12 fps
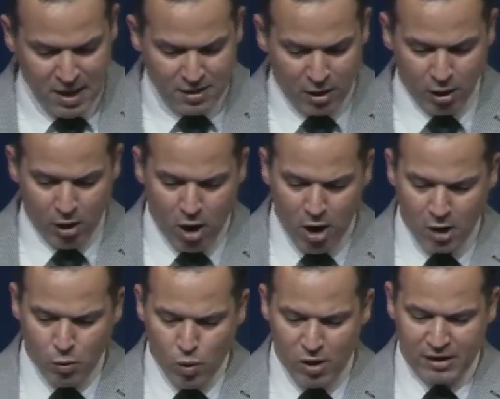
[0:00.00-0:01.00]
The
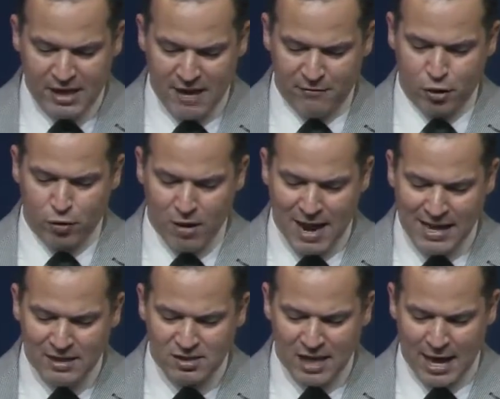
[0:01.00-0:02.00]
Lord will give
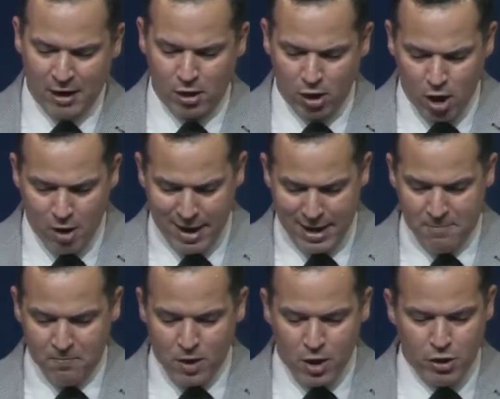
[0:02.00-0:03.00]
grace and glory
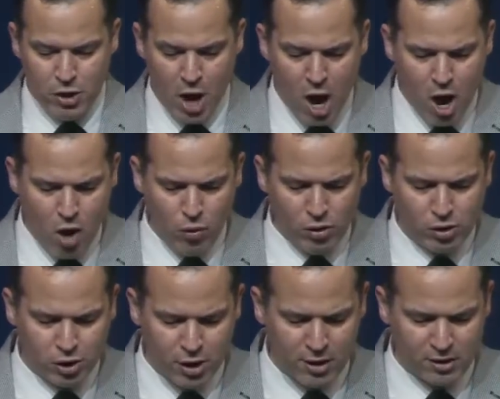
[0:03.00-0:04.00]
no
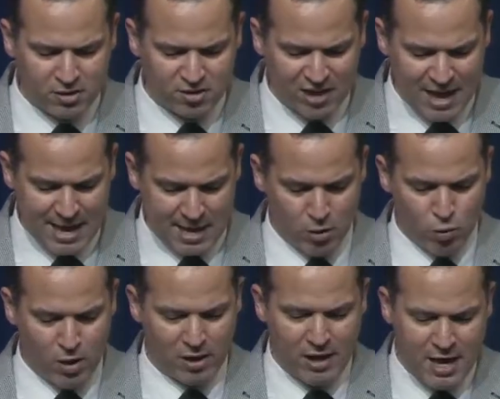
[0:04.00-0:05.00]
good thing
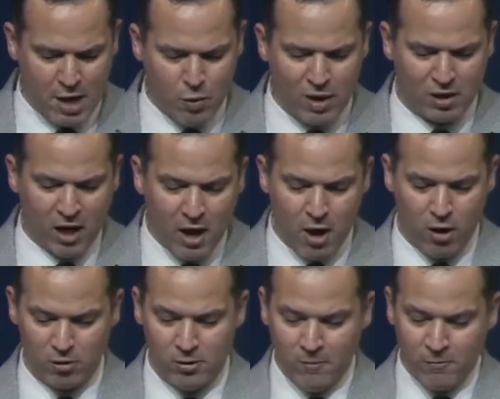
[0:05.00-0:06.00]
will he
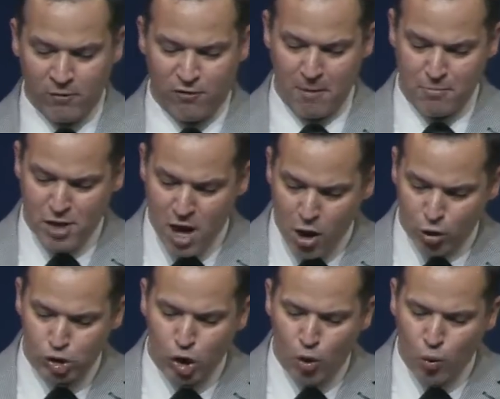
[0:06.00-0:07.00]
withhold from
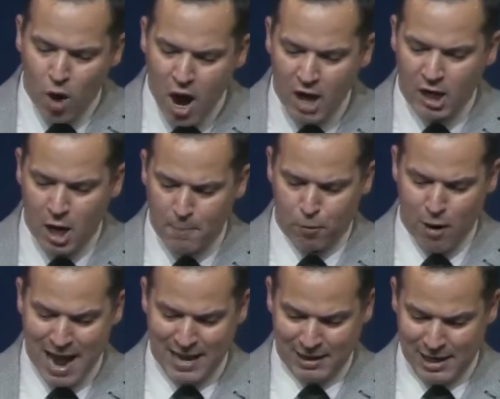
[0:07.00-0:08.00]
those who walk
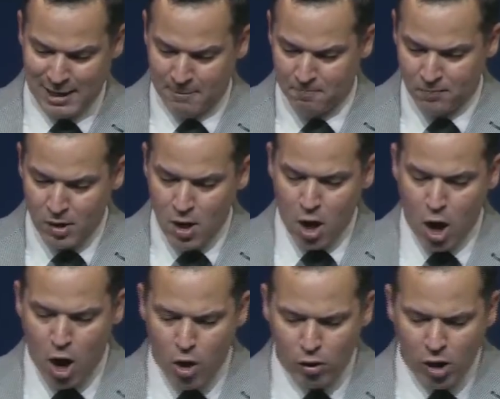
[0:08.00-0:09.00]
uprightly.
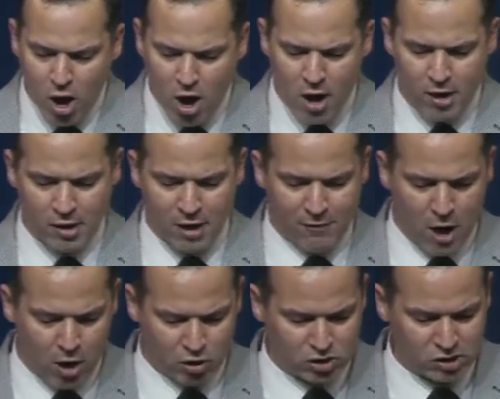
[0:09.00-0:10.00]
O Lord of
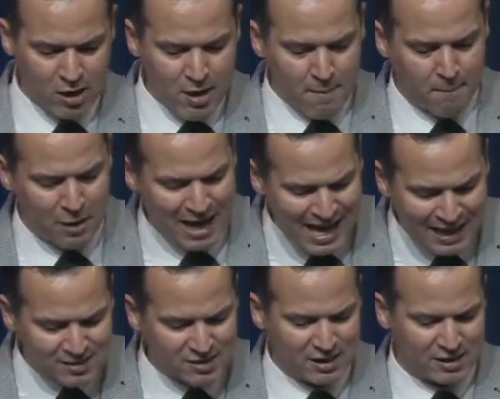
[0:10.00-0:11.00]
hosts,
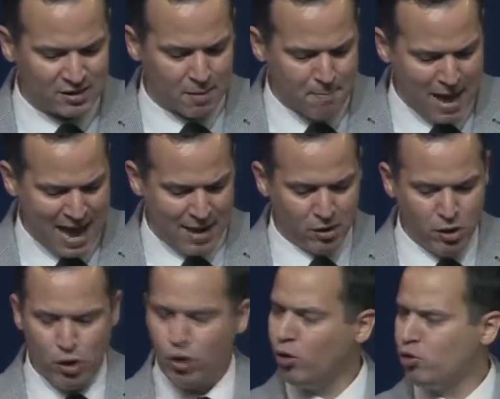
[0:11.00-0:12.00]
blessed is the man
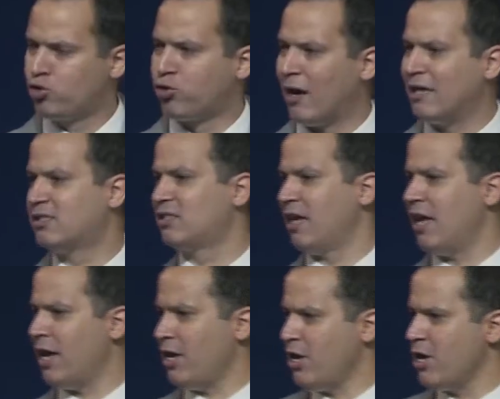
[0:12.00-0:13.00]
who trusts
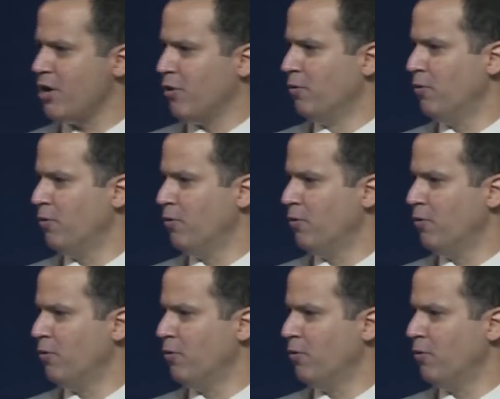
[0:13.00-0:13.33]
in you.